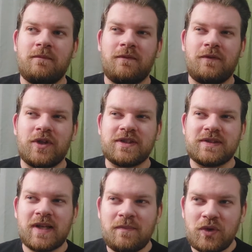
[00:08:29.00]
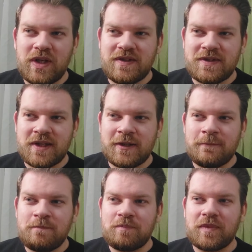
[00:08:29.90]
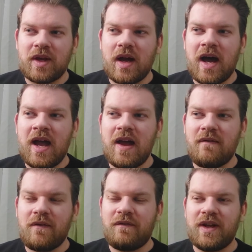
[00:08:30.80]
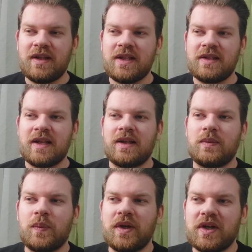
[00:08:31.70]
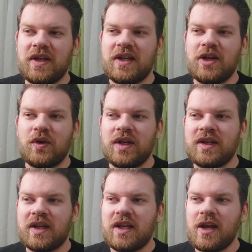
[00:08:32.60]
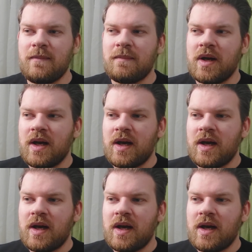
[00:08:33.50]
For some reason, I have a feeling that we're hearing him,